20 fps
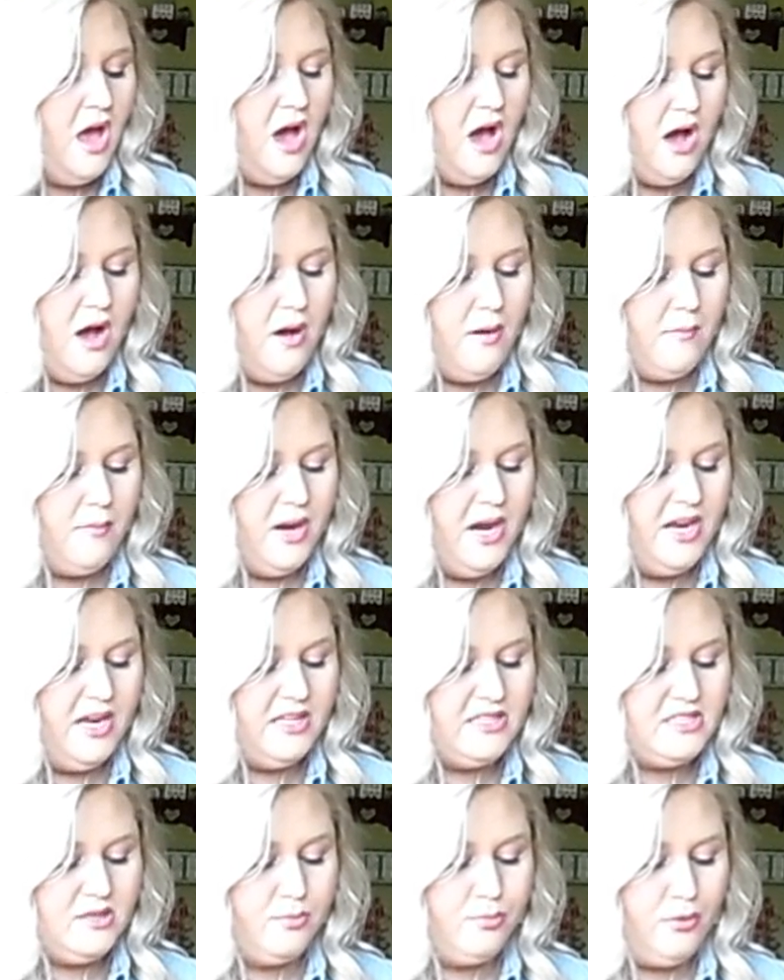And
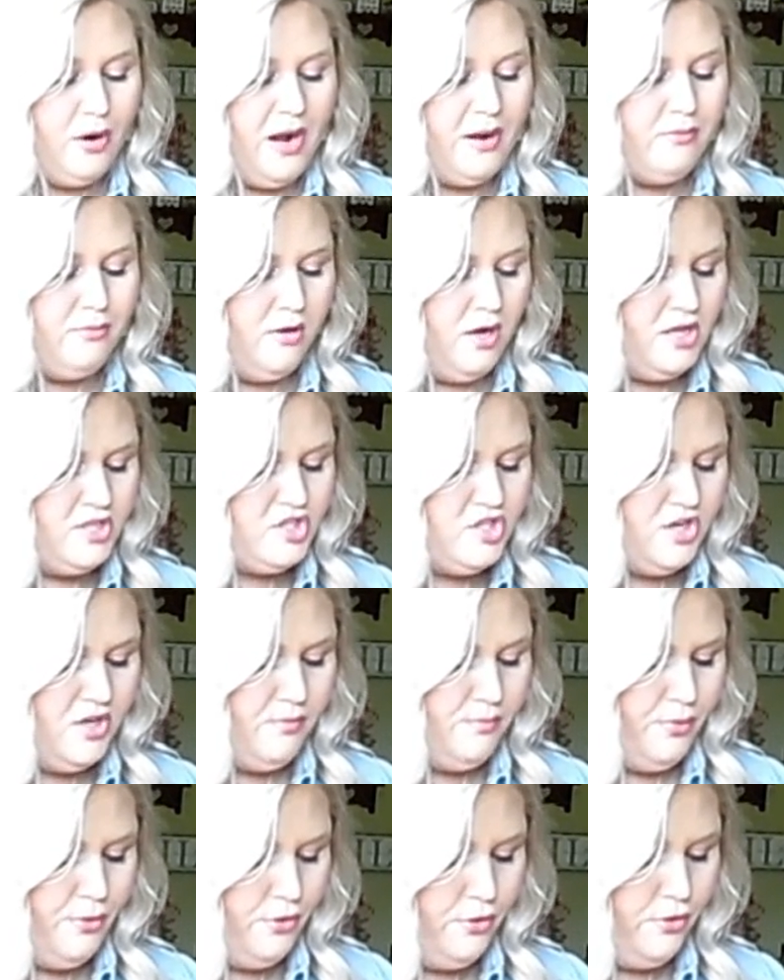it's a bright blonde
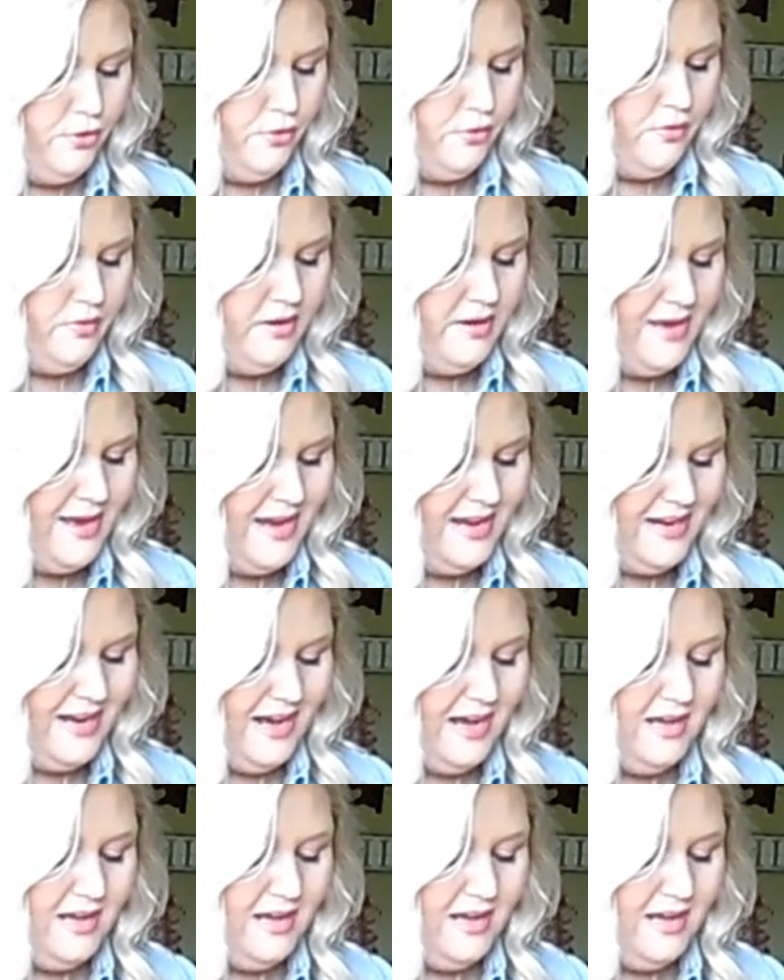shampoo, and it